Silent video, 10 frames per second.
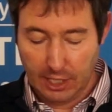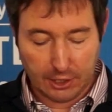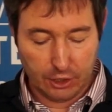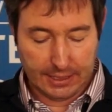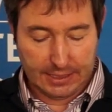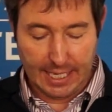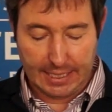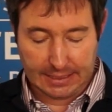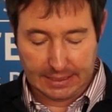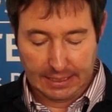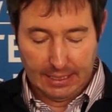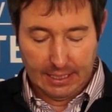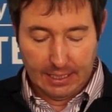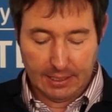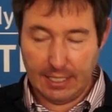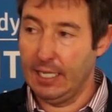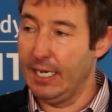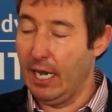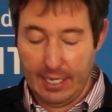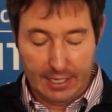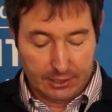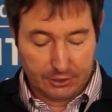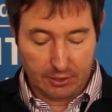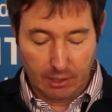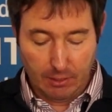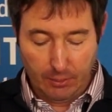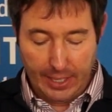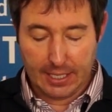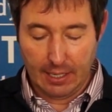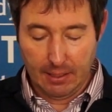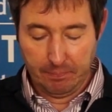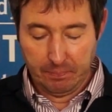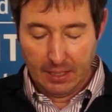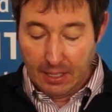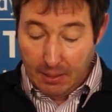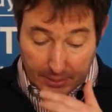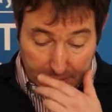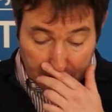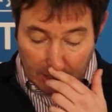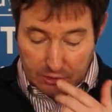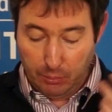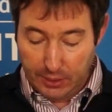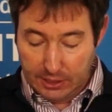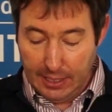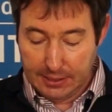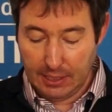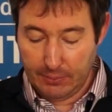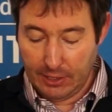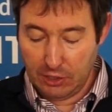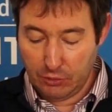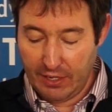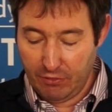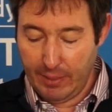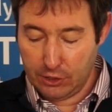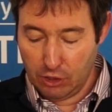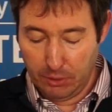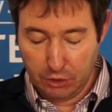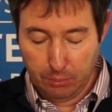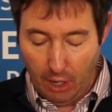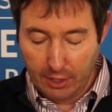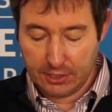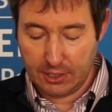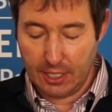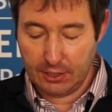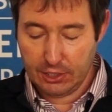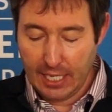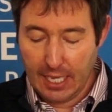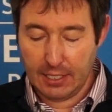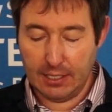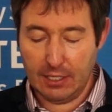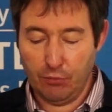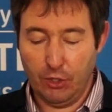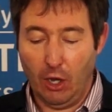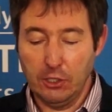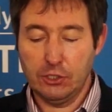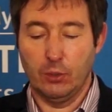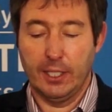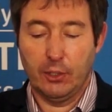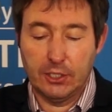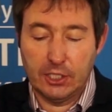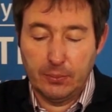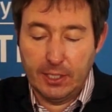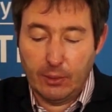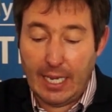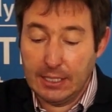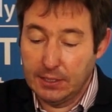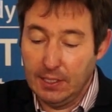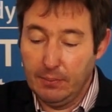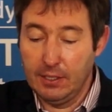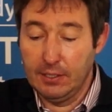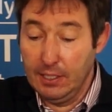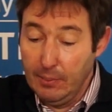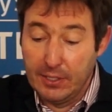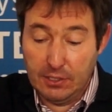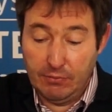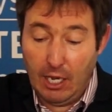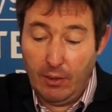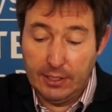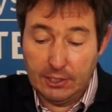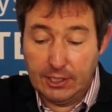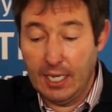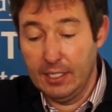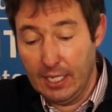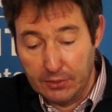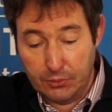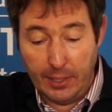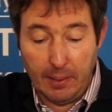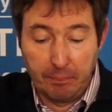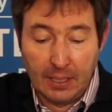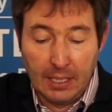to such an extent that AI is on our radar. But it is also precisely because we have made so much progress in understanding that we also increasingly grasp the limits of our understanding elsewhere.